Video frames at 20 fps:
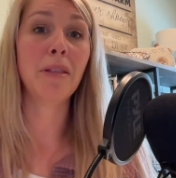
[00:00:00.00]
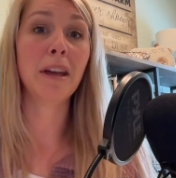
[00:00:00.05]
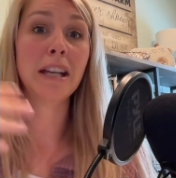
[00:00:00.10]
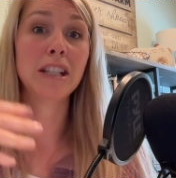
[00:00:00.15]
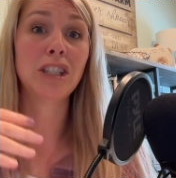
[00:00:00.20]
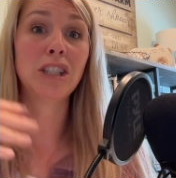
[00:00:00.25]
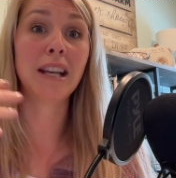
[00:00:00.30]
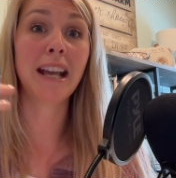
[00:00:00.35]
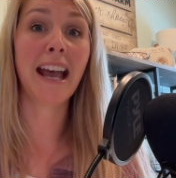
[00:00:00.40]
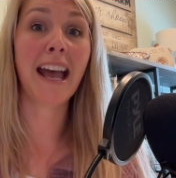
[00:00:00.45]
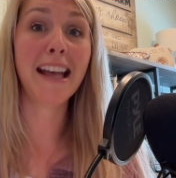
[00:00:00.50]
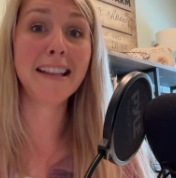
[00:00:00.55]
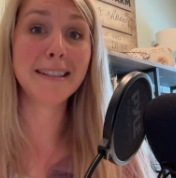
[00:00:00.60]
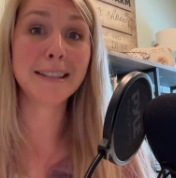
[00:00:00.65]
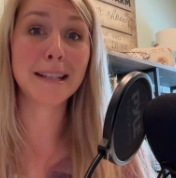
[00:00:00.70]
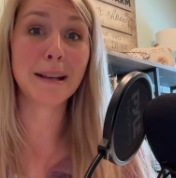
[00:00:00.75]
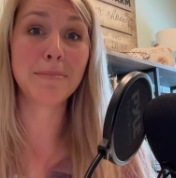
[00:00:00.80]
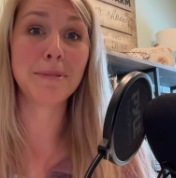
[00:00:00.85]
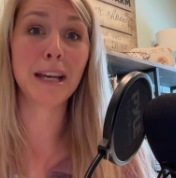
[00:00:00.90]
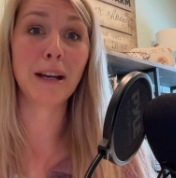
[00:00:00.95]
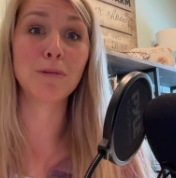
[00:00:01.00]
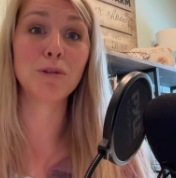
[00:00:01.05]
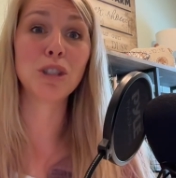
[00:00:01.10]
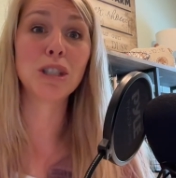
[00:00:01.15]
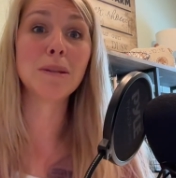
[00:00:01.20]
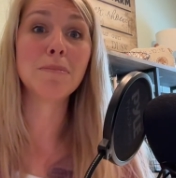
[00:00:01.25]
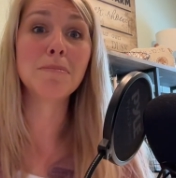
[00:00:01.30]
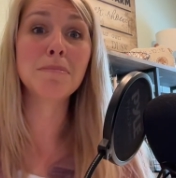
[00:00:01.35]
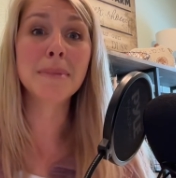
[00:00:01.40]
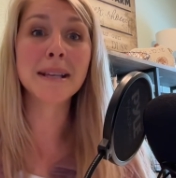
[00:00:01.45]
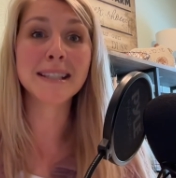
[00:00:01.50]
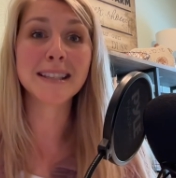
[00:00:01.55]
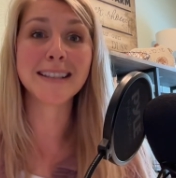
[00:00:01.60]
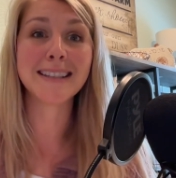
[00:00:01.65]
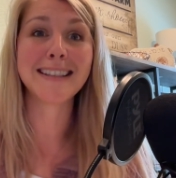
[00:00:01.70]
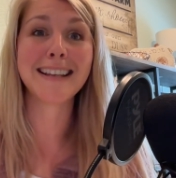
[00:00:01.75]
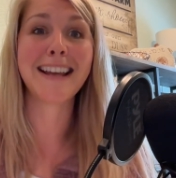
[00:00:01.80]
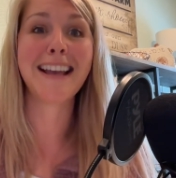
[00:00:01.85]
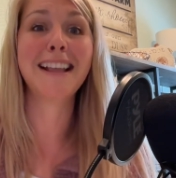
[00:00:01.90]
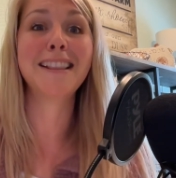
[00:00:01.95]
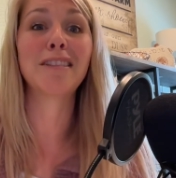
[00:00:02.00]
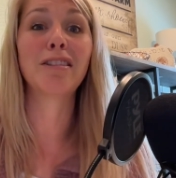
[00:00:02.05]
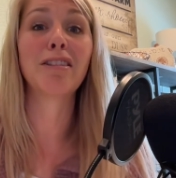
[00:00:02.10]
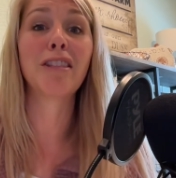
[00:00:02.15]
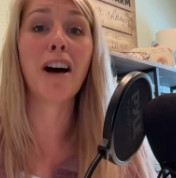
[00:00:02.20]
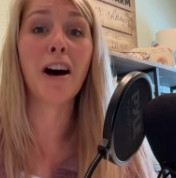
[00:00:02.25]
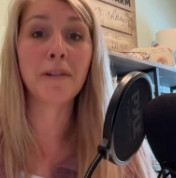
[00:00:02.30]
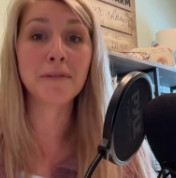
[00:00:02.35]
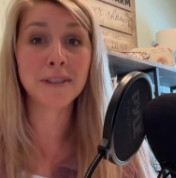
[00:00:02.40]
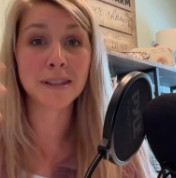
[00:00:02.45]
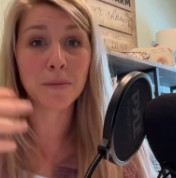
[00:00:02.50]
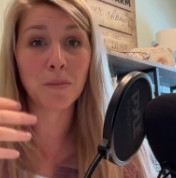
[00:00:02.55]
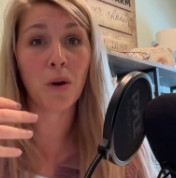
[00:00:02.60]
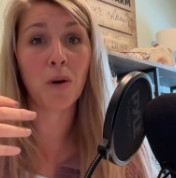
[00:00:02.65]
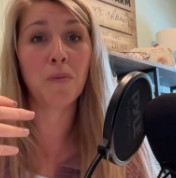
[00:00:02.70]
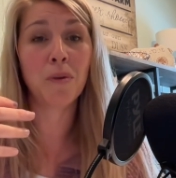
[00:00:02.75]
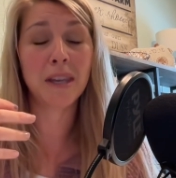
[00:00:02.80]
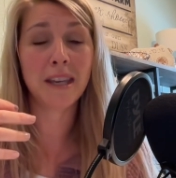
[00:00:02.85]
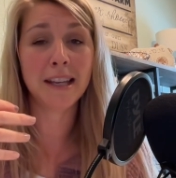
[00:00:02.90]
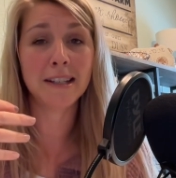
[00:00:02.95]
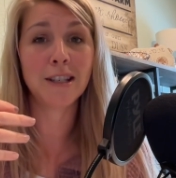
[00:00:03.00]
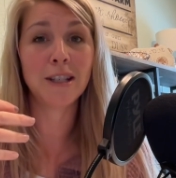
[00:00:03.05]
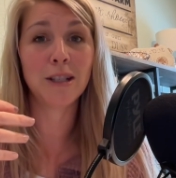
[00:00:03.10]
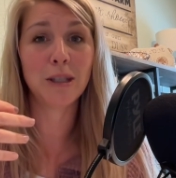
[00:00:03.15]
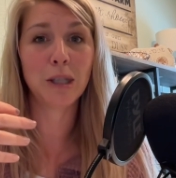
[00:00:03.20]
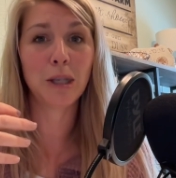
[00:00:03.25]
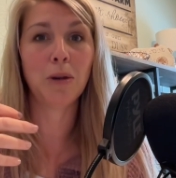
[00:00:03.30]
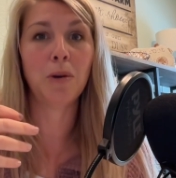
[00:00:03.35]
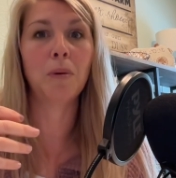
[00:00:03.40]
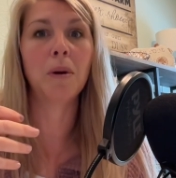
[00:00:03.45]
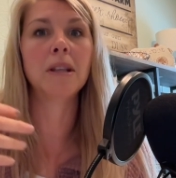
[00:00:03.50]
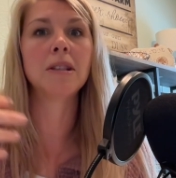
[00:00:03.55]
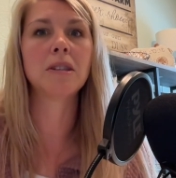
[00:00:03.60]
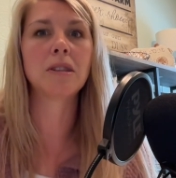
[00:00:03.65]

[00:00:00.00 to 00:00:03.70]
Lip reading: now that she has stepped out, she misses it and loves what we get to do.